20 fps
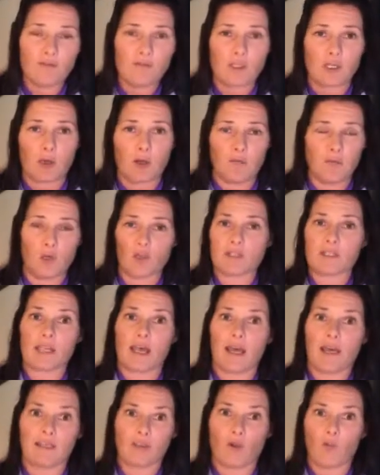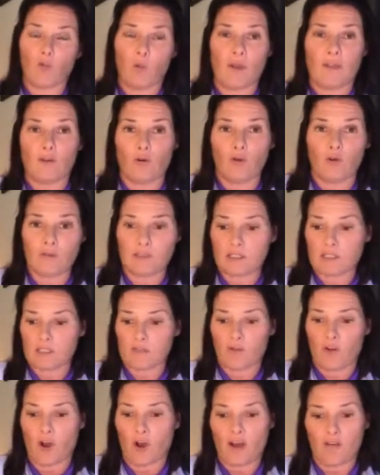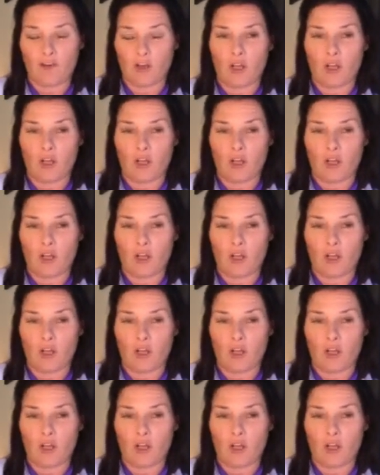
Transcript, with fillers: So I'm not saying that when the horse is five,